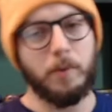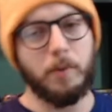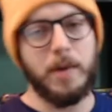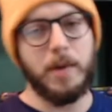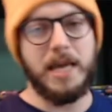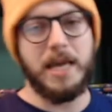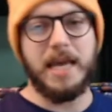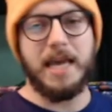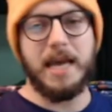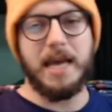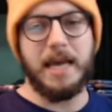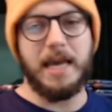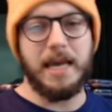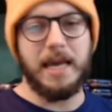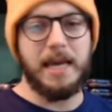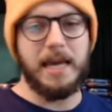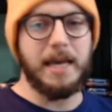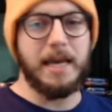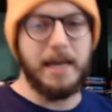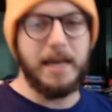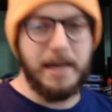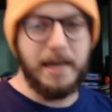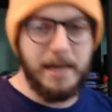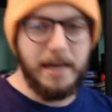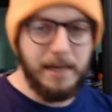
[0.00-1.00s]
we get
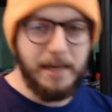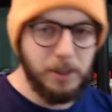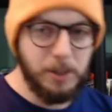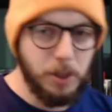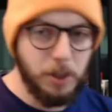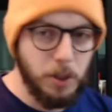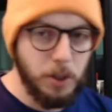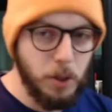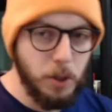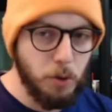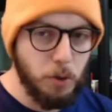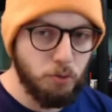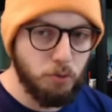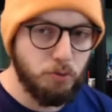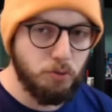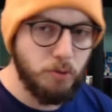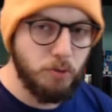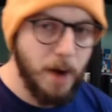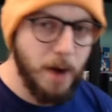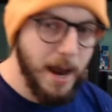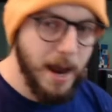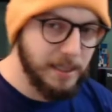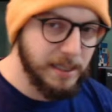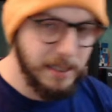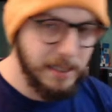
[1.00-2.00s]
into the
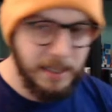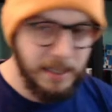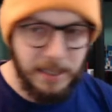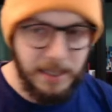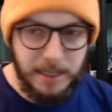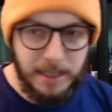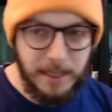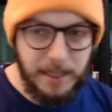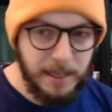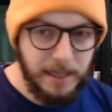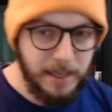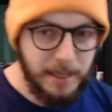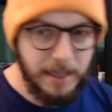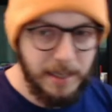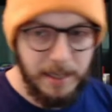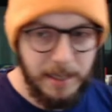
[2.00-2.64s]
rest